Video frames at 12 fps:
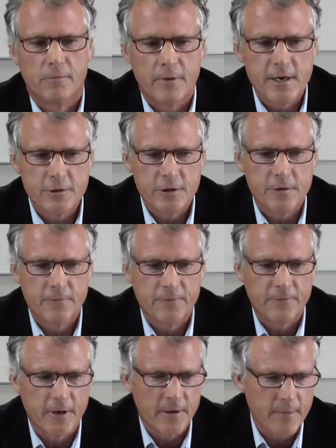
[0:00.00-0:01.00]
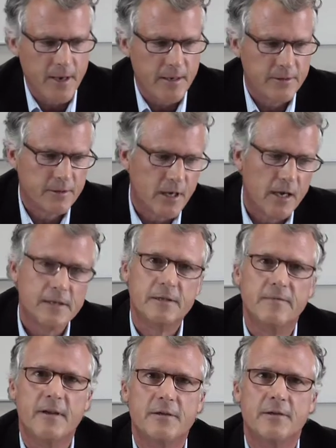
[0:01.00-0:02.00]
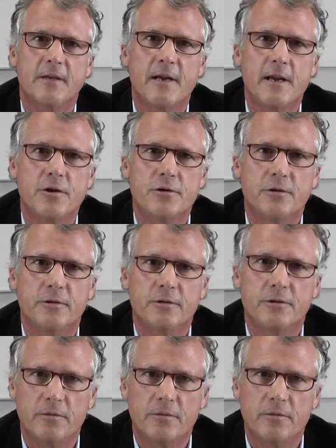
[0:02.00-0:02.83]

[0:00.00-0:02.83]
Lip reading: ranging from a SOX investigation